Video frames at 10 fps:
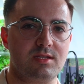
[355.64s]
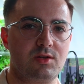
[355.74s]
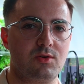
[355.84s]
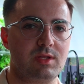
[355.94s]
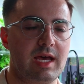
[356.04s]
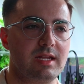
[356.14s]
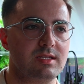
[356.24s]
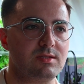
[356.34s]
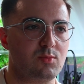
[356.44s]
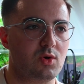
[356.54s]
Stone that
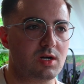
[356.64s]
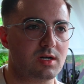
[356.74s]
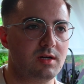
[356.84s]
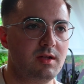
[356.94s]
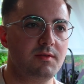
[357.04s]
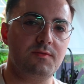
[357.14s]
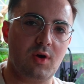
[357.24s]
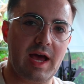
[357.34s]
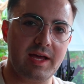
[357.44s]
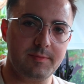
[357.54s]
is more
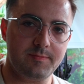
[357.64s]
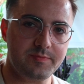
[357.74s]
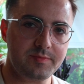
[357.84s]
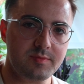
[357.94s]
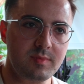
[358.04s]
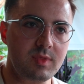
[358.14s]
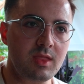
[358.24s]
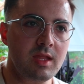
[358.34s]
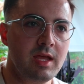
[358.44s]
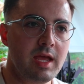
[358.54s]
flat,
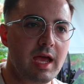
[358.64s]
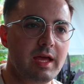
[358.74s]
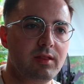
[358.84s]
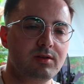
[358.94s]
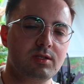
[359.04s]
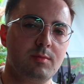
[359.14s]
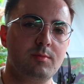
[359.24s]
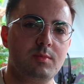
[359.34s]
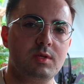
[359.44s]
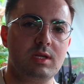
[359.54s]
and there's
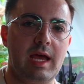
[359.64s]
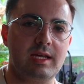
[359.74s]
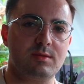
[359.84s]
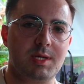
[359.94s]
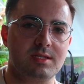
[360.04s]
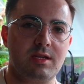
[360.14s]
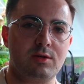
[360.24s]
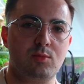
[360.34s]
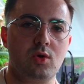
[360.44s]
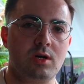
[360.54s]
some aspects that
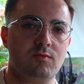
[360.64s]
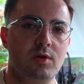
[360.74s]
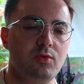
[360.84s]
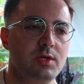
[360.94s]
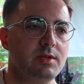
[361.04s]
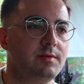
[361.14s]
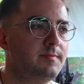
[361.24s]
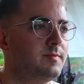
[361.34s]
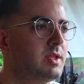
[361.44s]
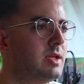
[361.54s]
are more eroded.
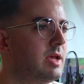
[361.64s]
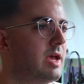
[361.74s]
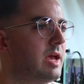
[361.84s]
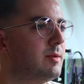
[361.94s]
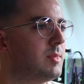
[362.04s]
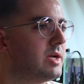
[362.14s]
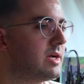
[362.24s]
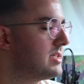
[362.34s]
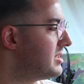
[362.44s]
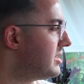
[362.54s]
And my
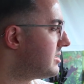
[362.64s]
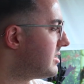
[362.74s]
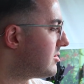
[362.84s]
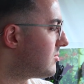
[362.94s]
idea here